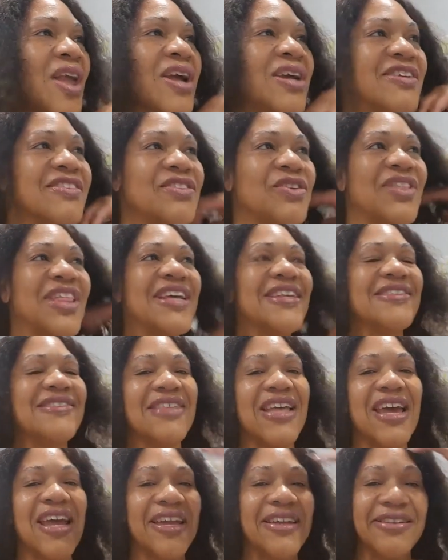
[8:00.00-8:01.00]
so that's
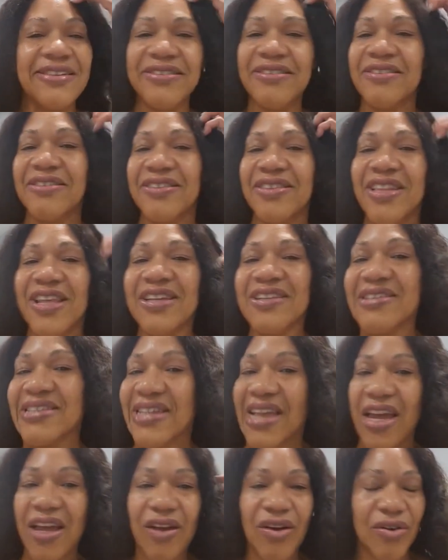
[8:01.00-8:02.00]
that. And that's
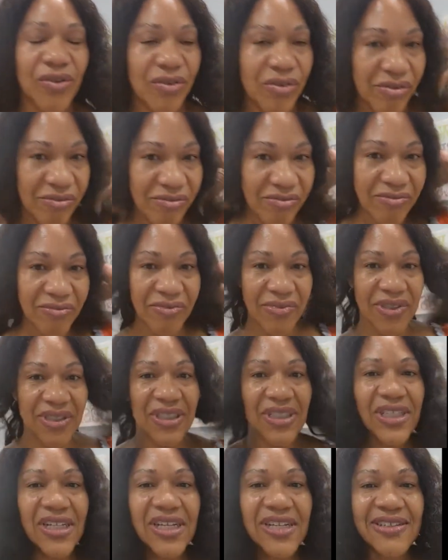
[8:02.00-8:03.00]
how
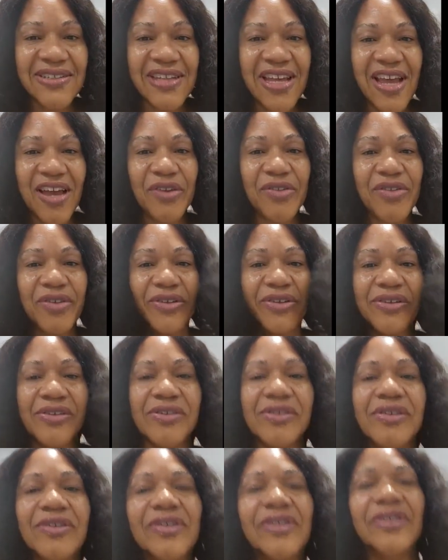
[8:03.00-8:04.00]
the
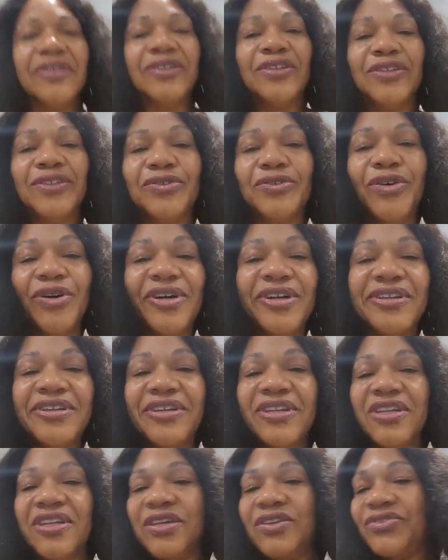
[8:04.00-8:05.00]
raw
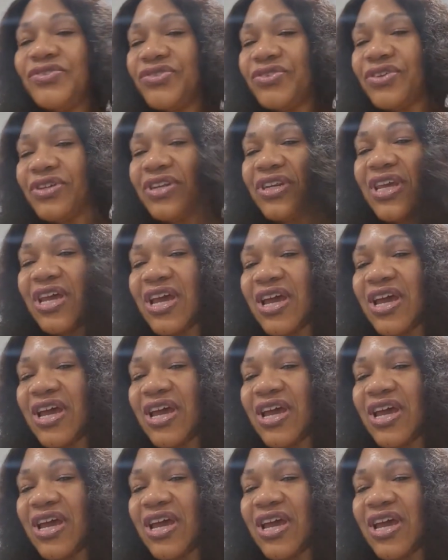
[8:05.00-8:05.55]
Indonesian